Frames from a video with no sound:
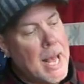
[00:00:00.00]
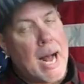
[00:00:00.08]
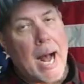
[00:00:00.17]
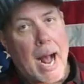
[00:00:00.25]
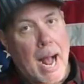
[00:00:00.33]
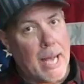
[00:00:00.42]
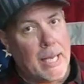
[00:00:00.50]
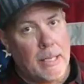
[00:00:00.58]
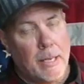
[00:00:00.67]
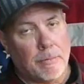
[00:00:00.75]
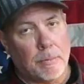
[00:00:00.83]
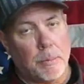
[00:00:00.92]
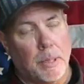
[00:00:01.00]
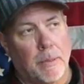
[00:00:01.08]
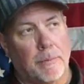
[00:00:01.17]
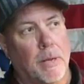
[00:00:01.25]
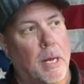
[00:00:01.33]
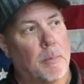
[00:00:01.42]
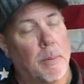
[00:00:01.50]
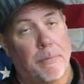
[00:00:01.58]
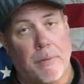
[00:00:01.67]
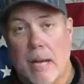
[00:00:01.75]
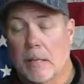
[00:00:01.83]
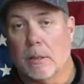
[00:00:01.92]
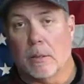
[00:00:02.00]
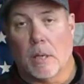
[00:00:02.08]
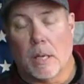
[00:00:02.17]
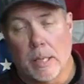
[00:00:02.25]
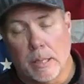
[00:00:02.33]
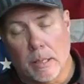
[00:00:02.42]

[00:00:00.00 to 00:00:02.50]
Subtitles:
I had never been involved. My father-in-law had